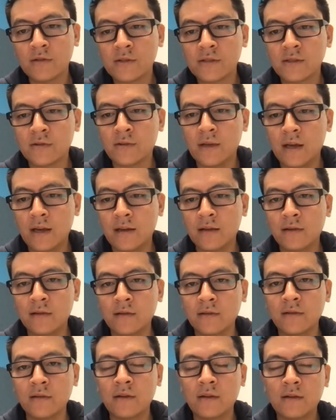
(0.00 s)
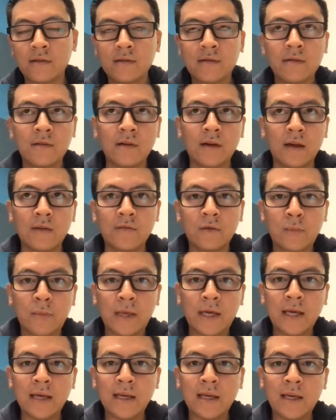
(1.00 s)
So then the
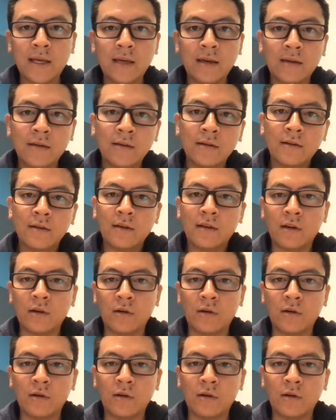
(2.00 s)
MVP,